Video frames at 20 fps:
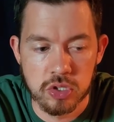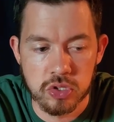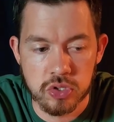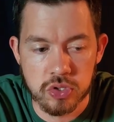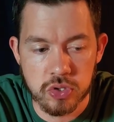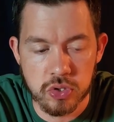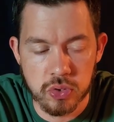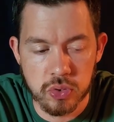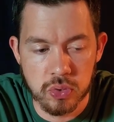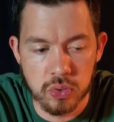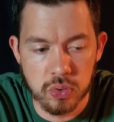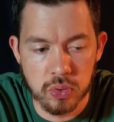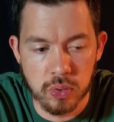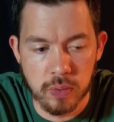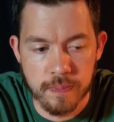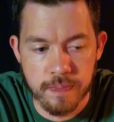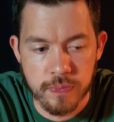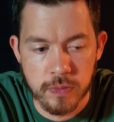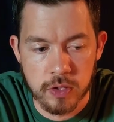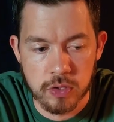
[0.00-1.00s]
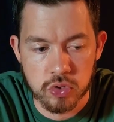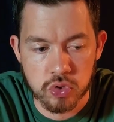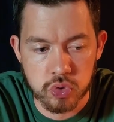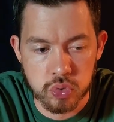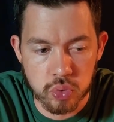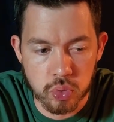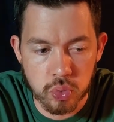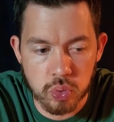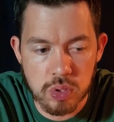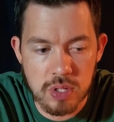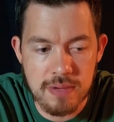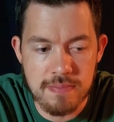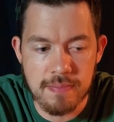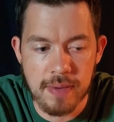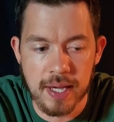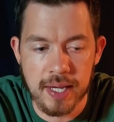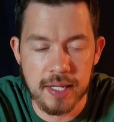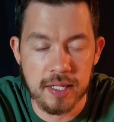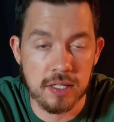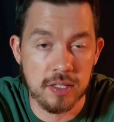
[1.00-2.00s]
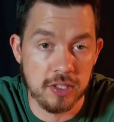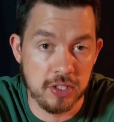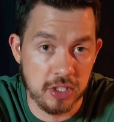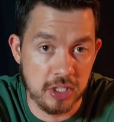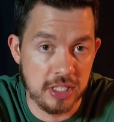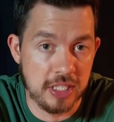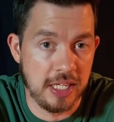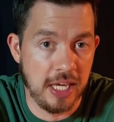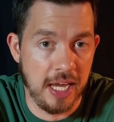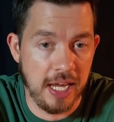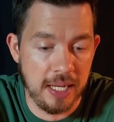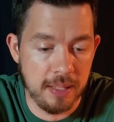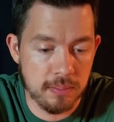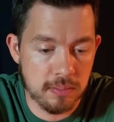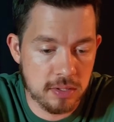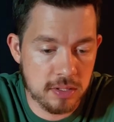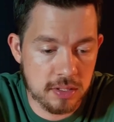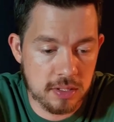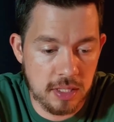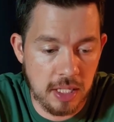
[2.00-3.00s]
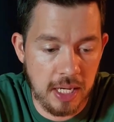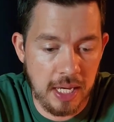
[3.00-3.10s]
to truly make good games